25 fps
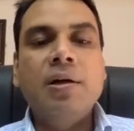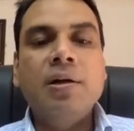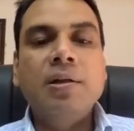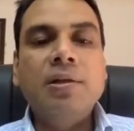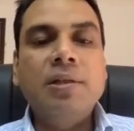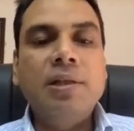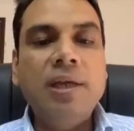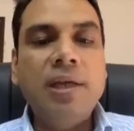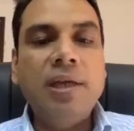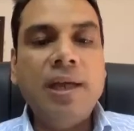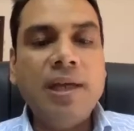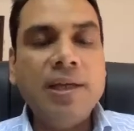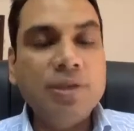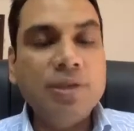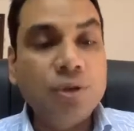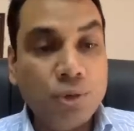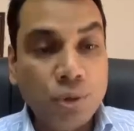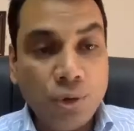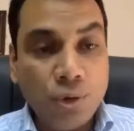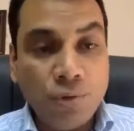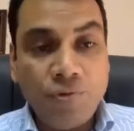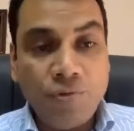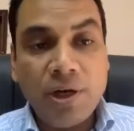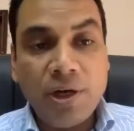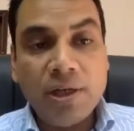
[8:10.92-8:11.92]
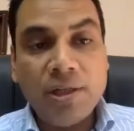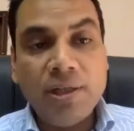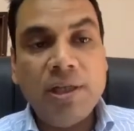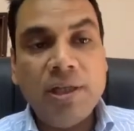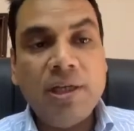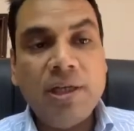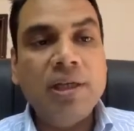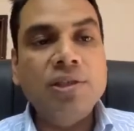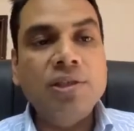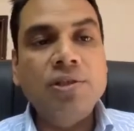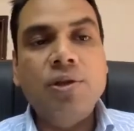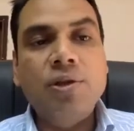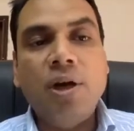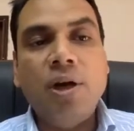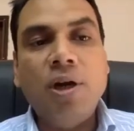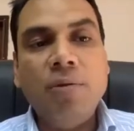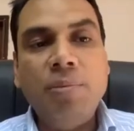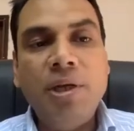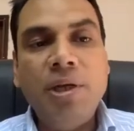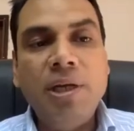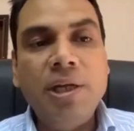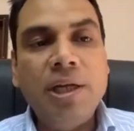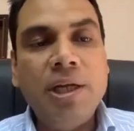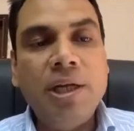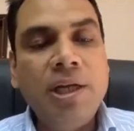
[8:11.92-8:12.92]
There has not
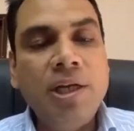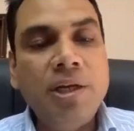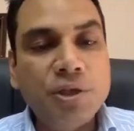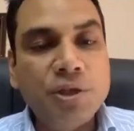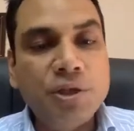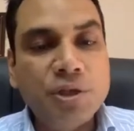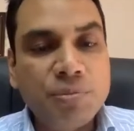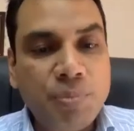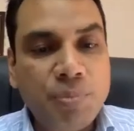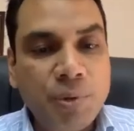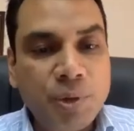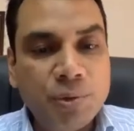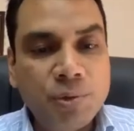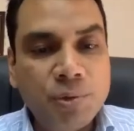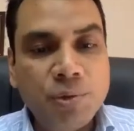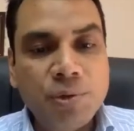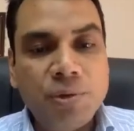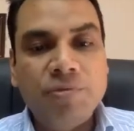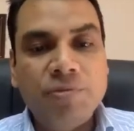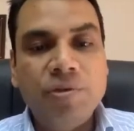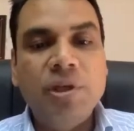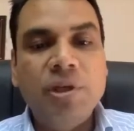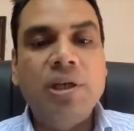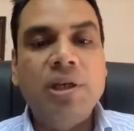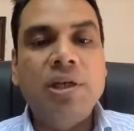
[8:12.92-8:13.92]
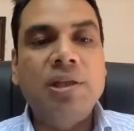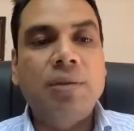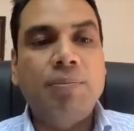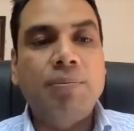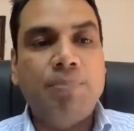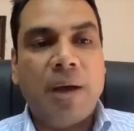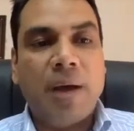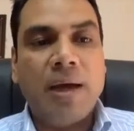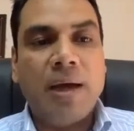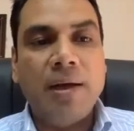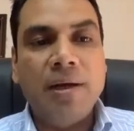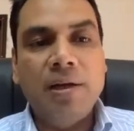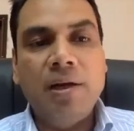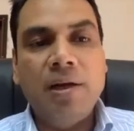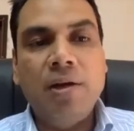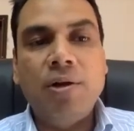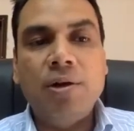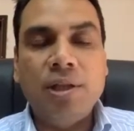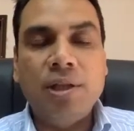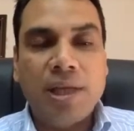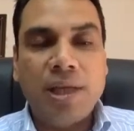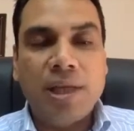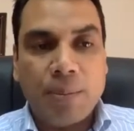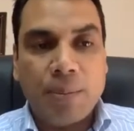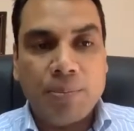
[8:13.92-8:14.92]
been any dispute where the panel or
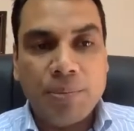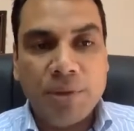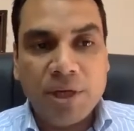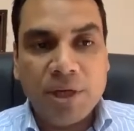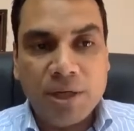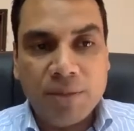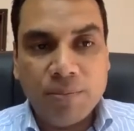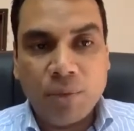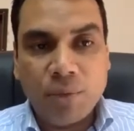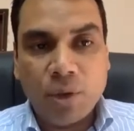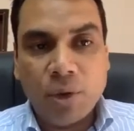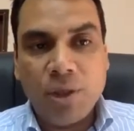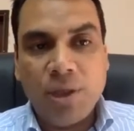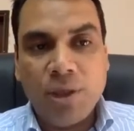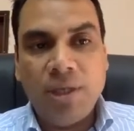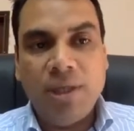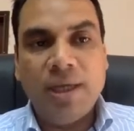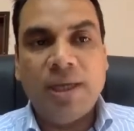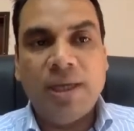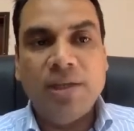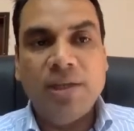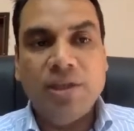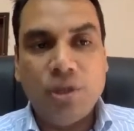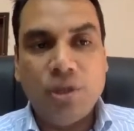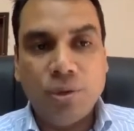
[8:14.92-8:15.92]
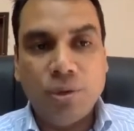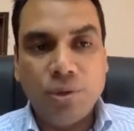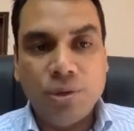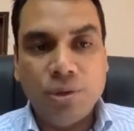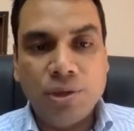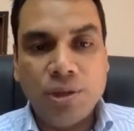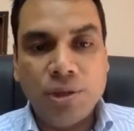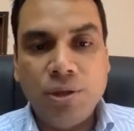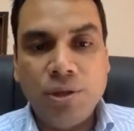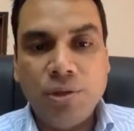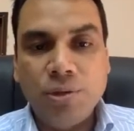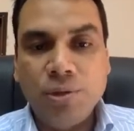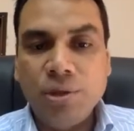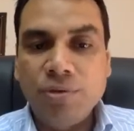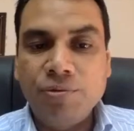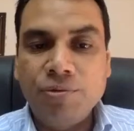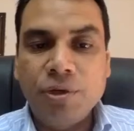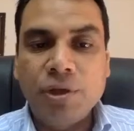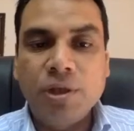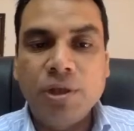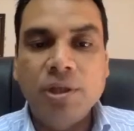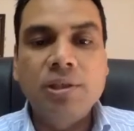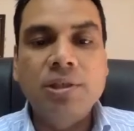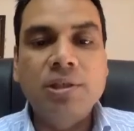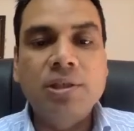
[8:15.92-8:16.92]
the appellate body has looked into the
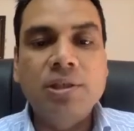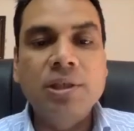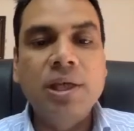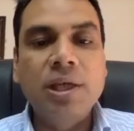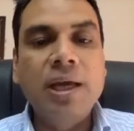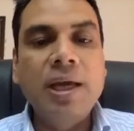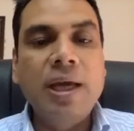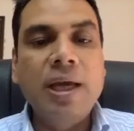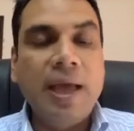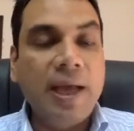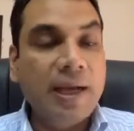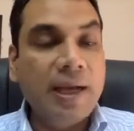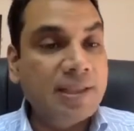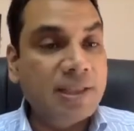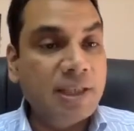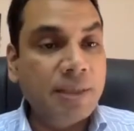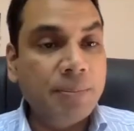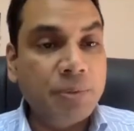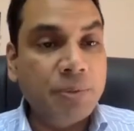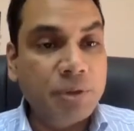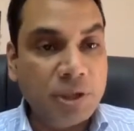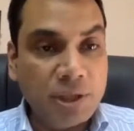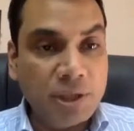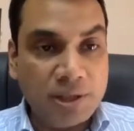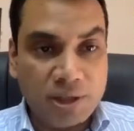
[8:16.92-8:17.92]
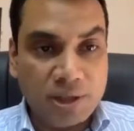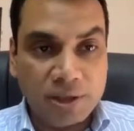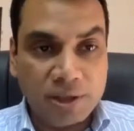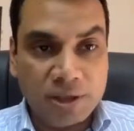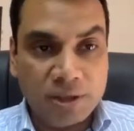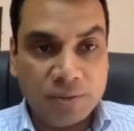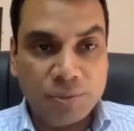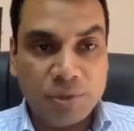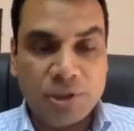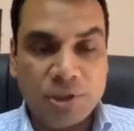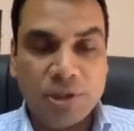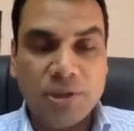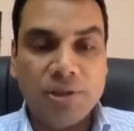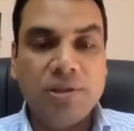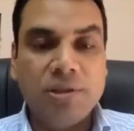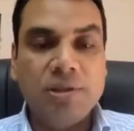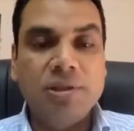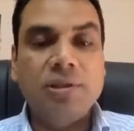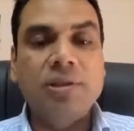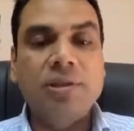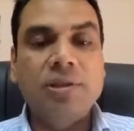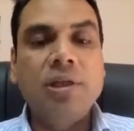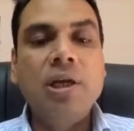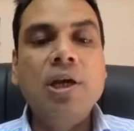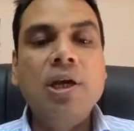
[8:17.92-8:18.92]
words exceptional
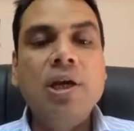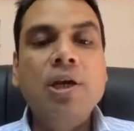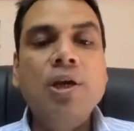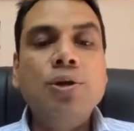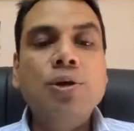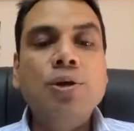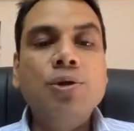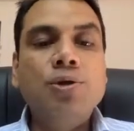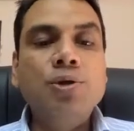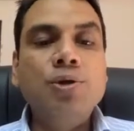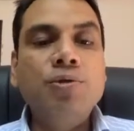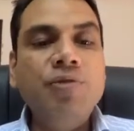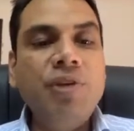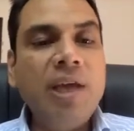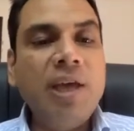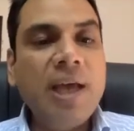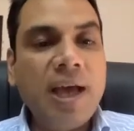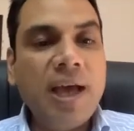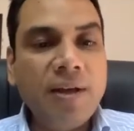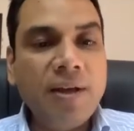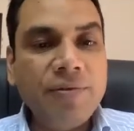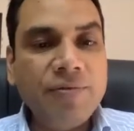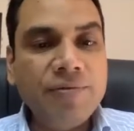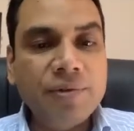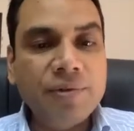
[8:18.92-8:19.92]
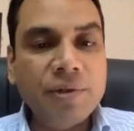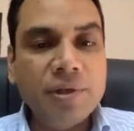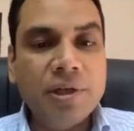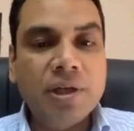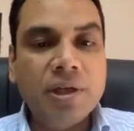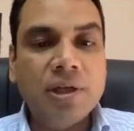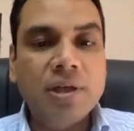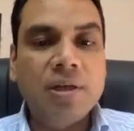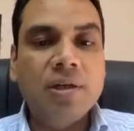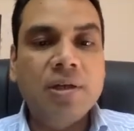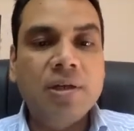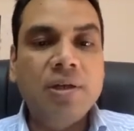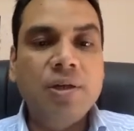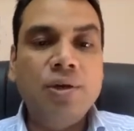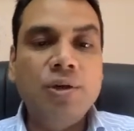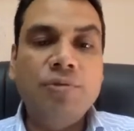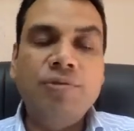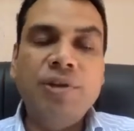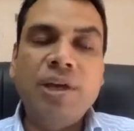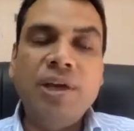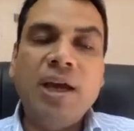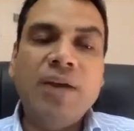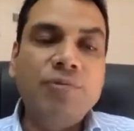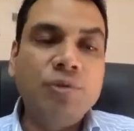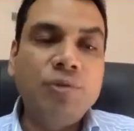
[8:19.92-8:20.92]
circumstances. So we have
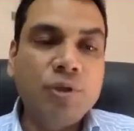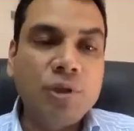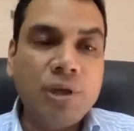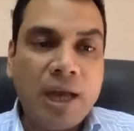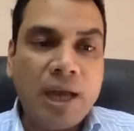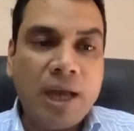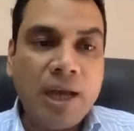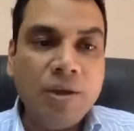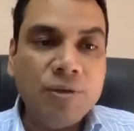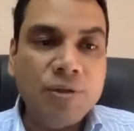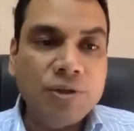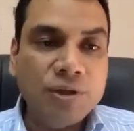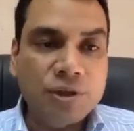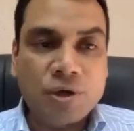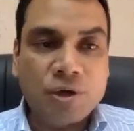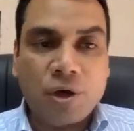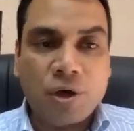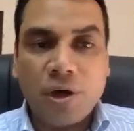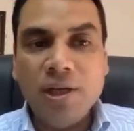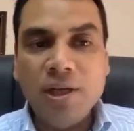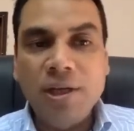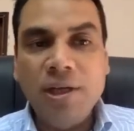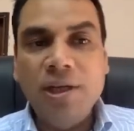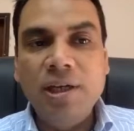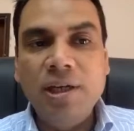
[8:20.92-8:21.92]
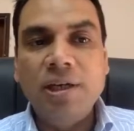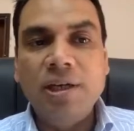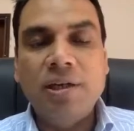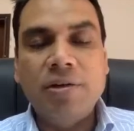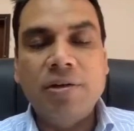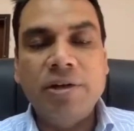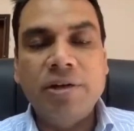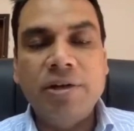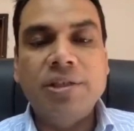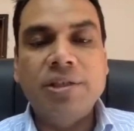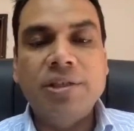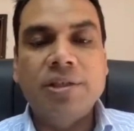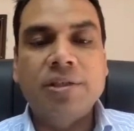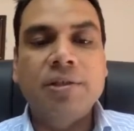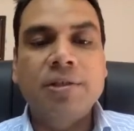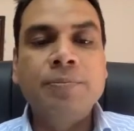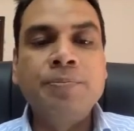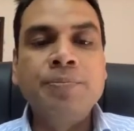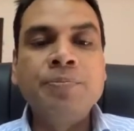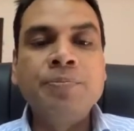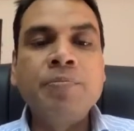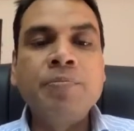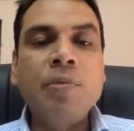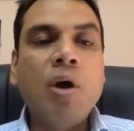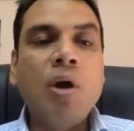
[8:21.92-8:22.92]
to rely on scholarly literature
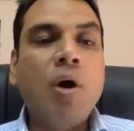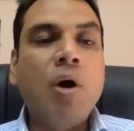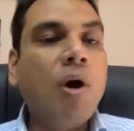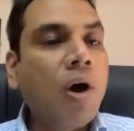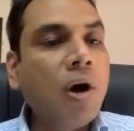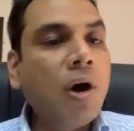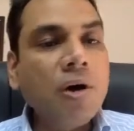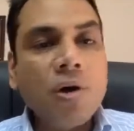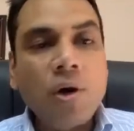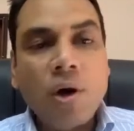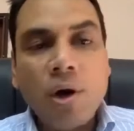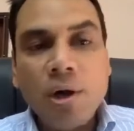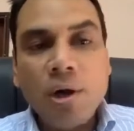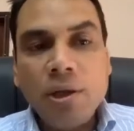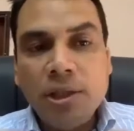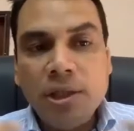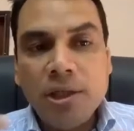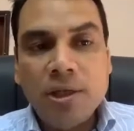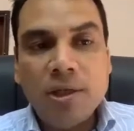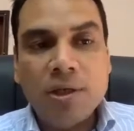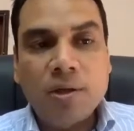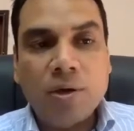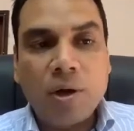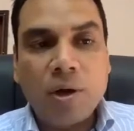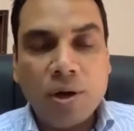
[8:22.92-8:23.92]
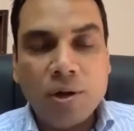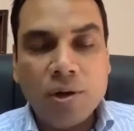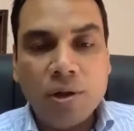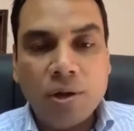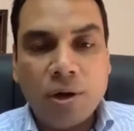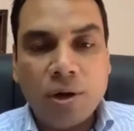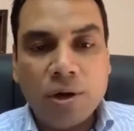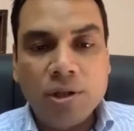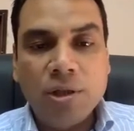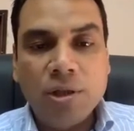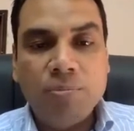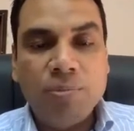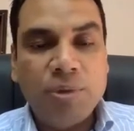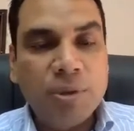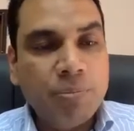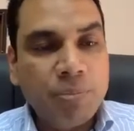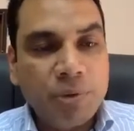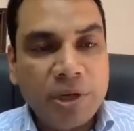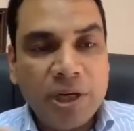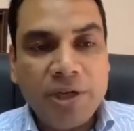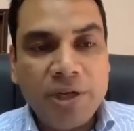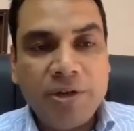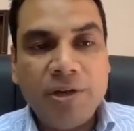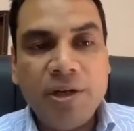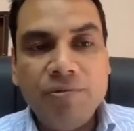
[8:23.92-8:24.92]
or on the
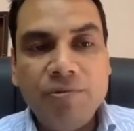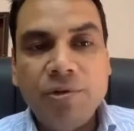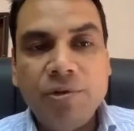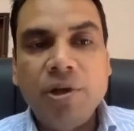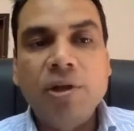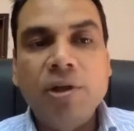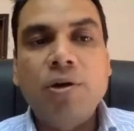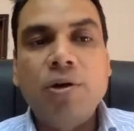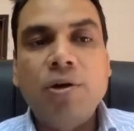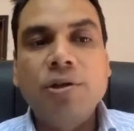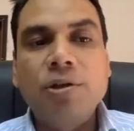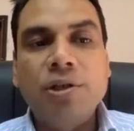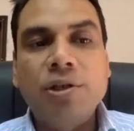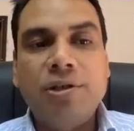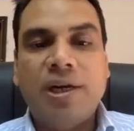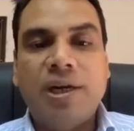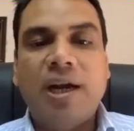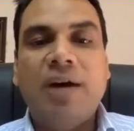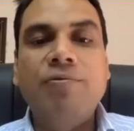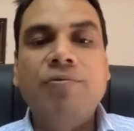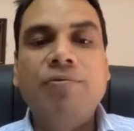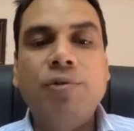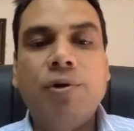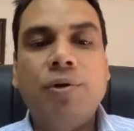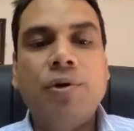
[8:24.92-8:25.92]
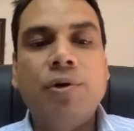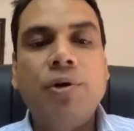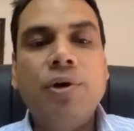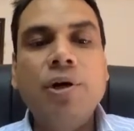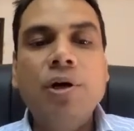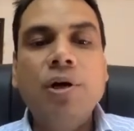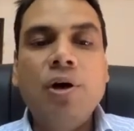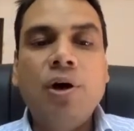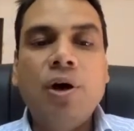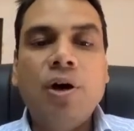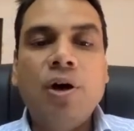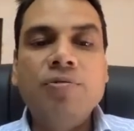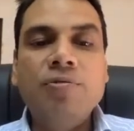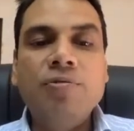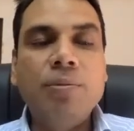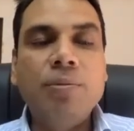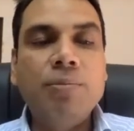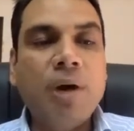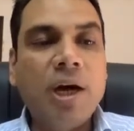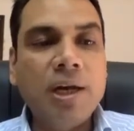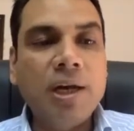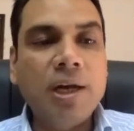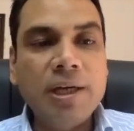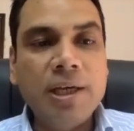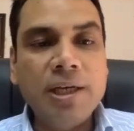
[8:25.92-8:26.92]
preparatory work or the travaux of the
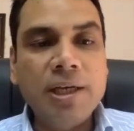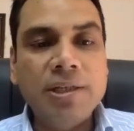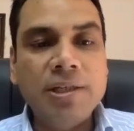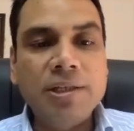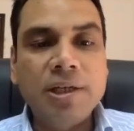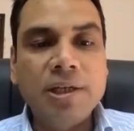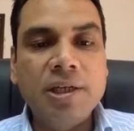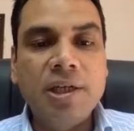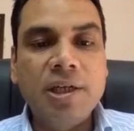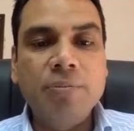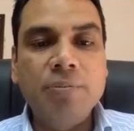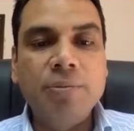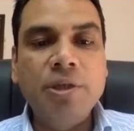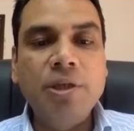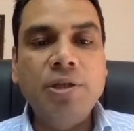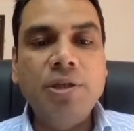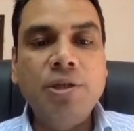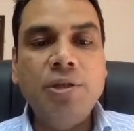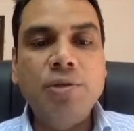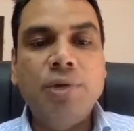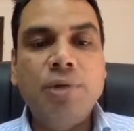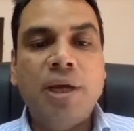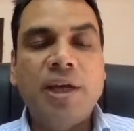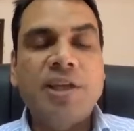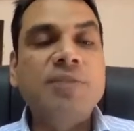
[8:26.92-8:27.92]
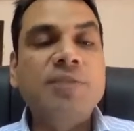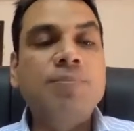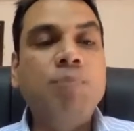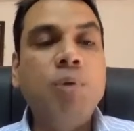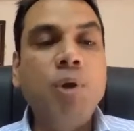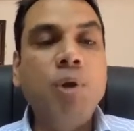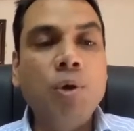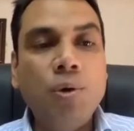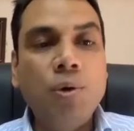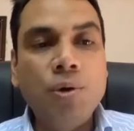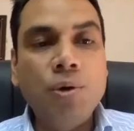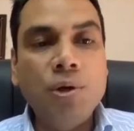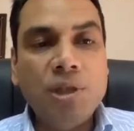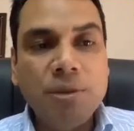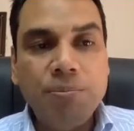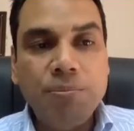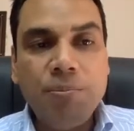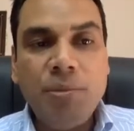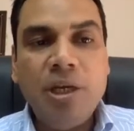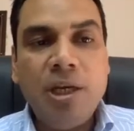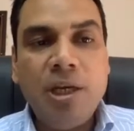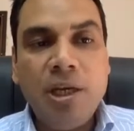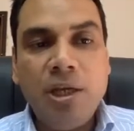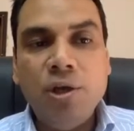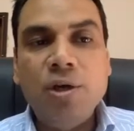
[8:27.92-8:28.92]
Marrakesh Agreement to explore the
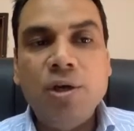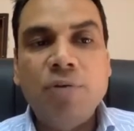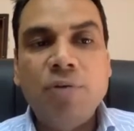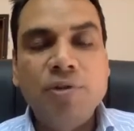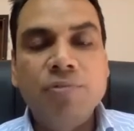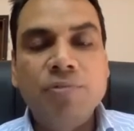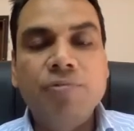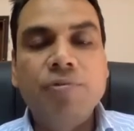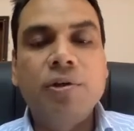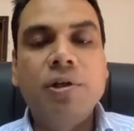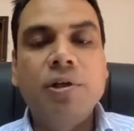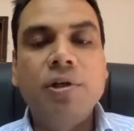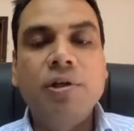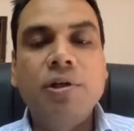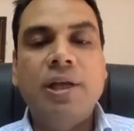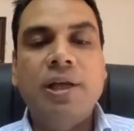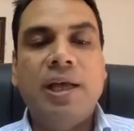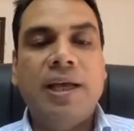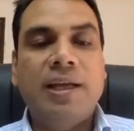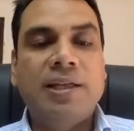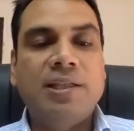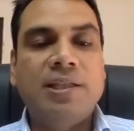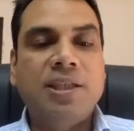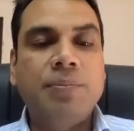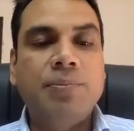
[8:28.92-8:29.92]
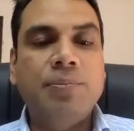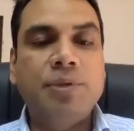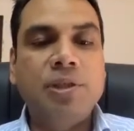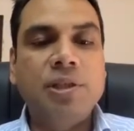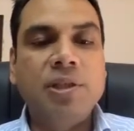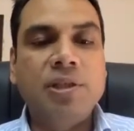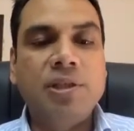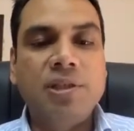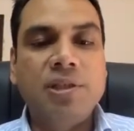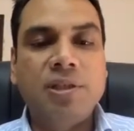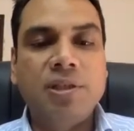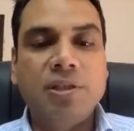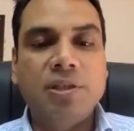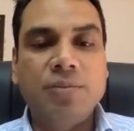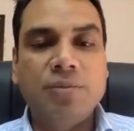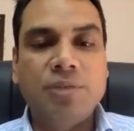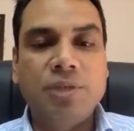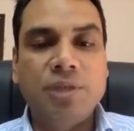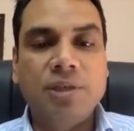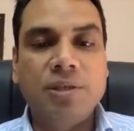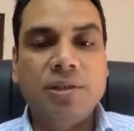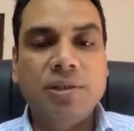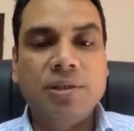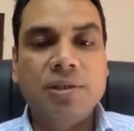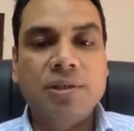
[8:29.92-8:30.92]
meaning of the word exceptional
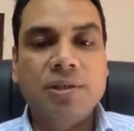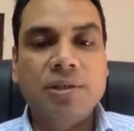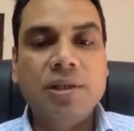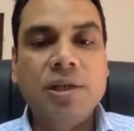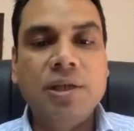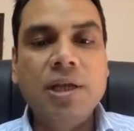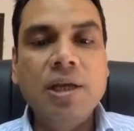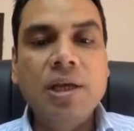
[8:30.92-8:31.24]
circumstances.